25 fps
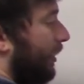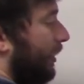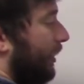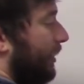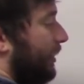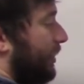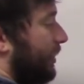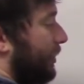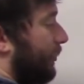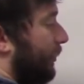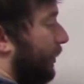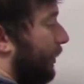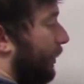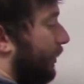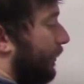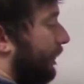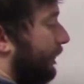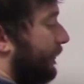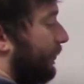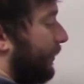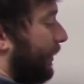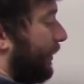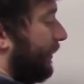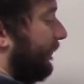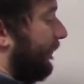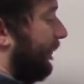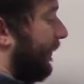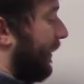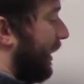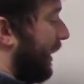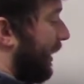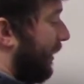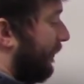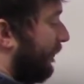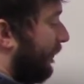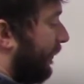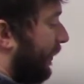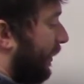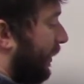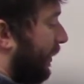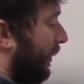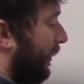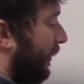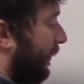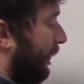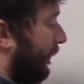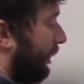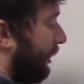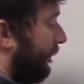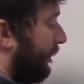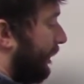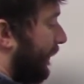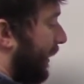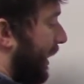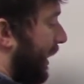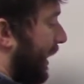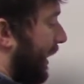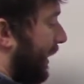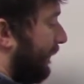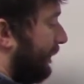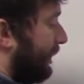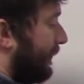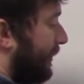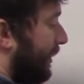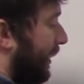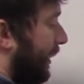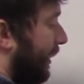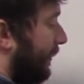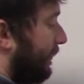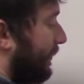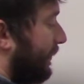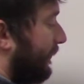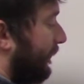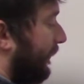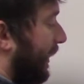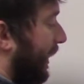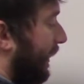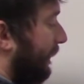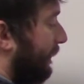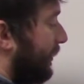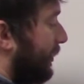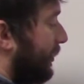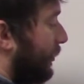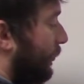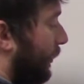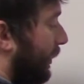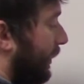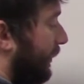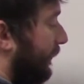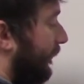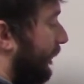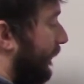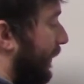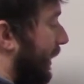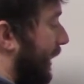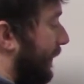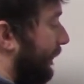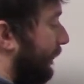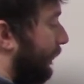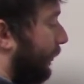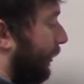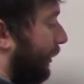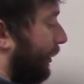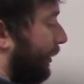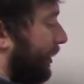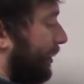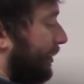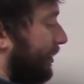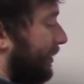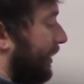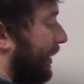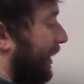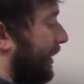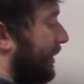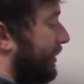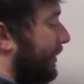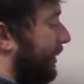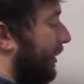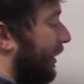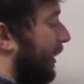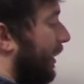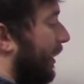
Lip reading: Square root of 25, 5 times 5 is 25, or in this case,